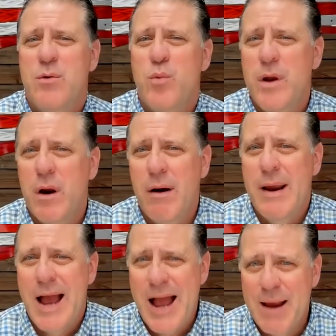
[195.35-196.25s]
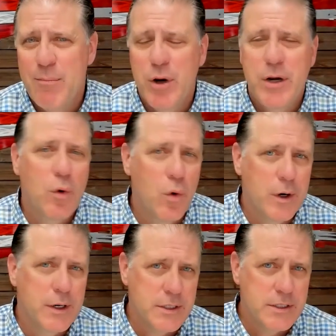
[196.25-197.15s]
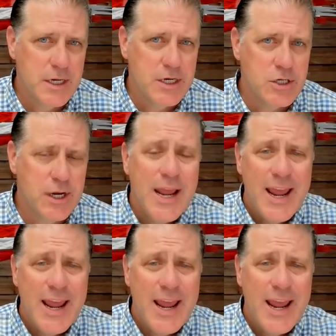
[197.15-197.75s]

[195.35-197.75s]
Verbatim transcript: we are a hybrid organization.